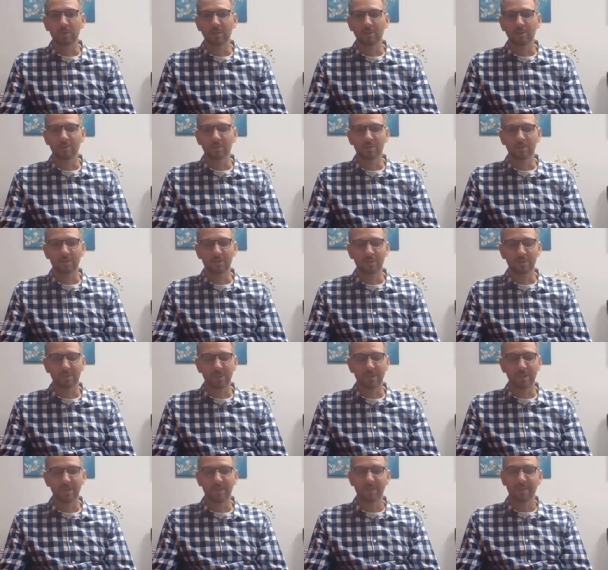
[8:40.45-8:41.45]
is to
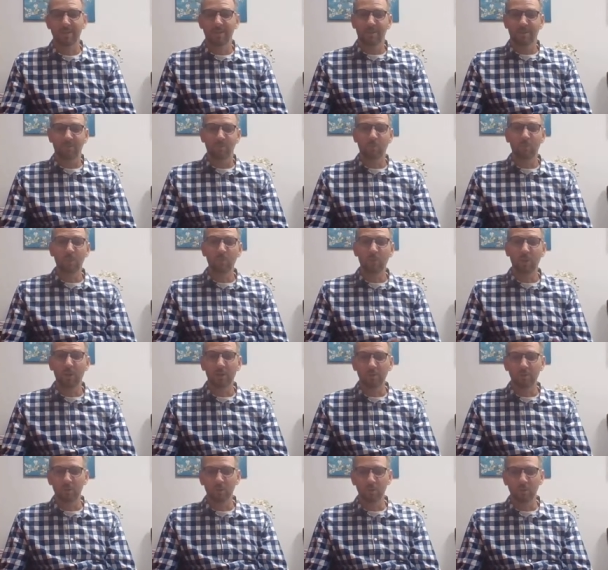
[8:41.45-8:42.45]
say we
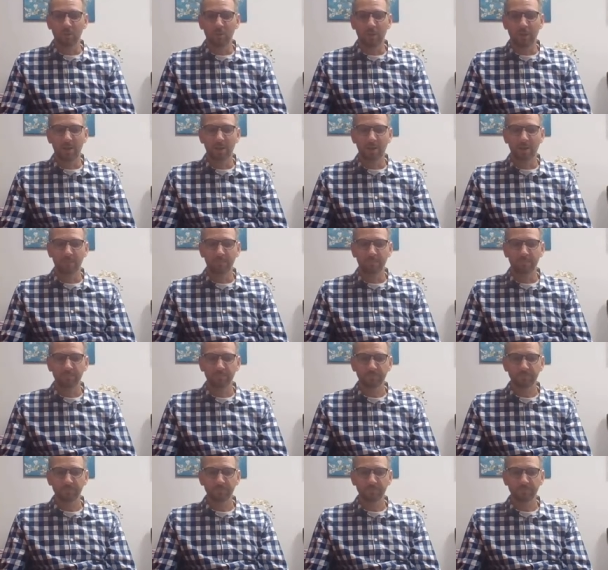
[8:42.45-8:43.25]
want to